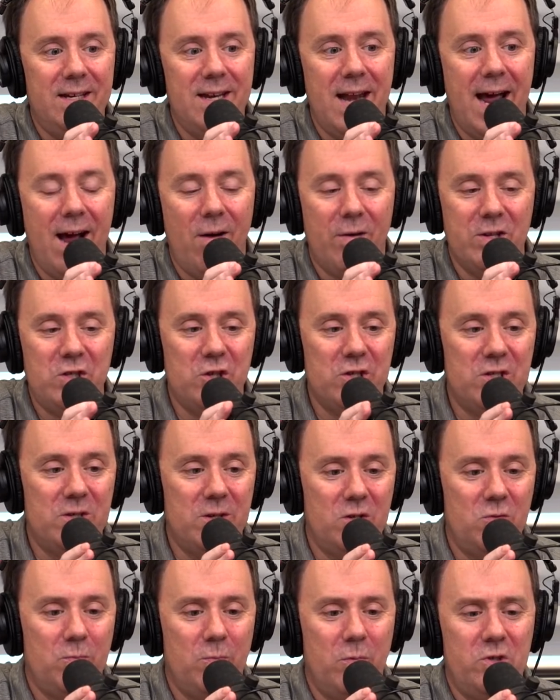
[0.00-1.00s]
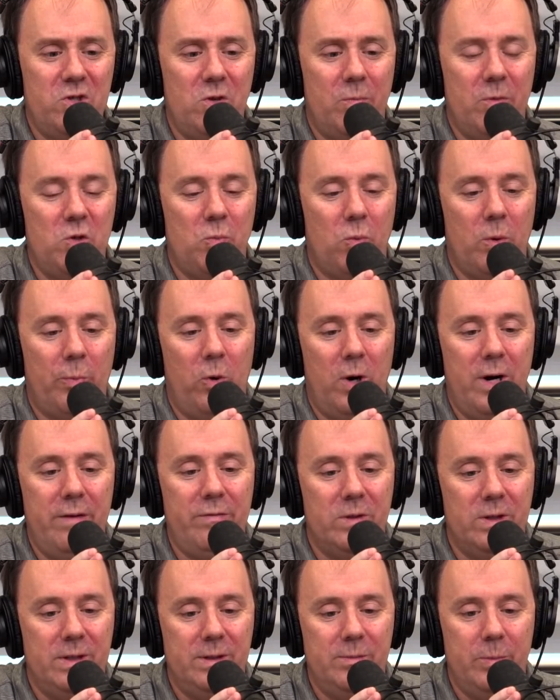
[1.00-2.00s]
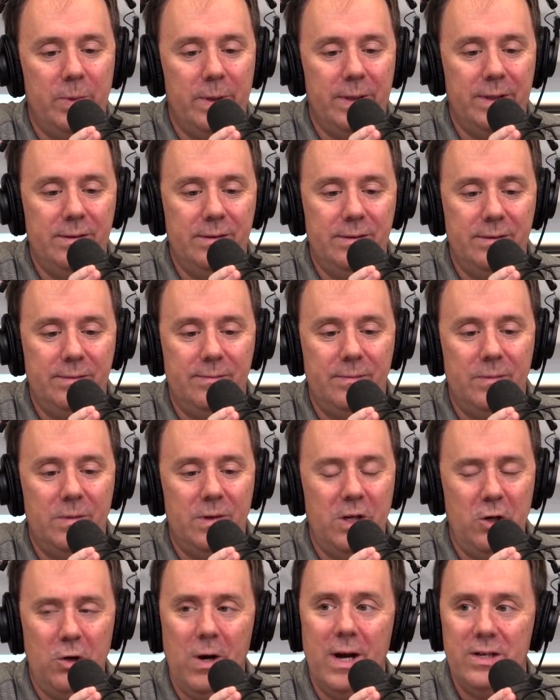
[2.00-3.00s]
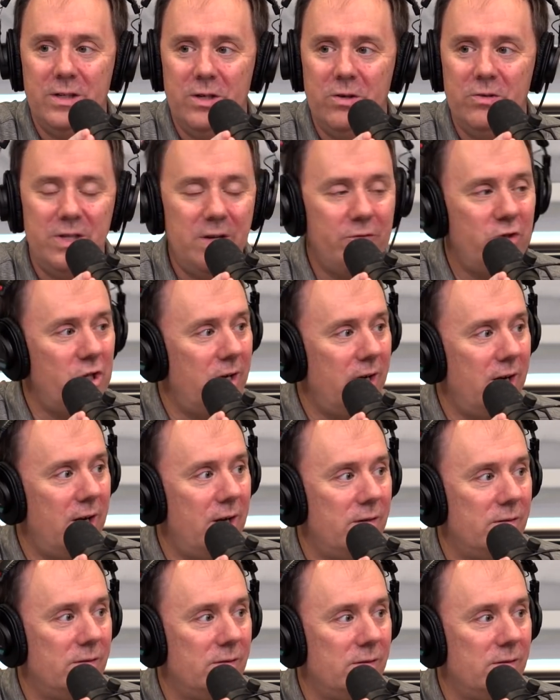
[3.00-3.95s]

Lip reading: now it's just so much more prevalent, but do you guys do self-checkout?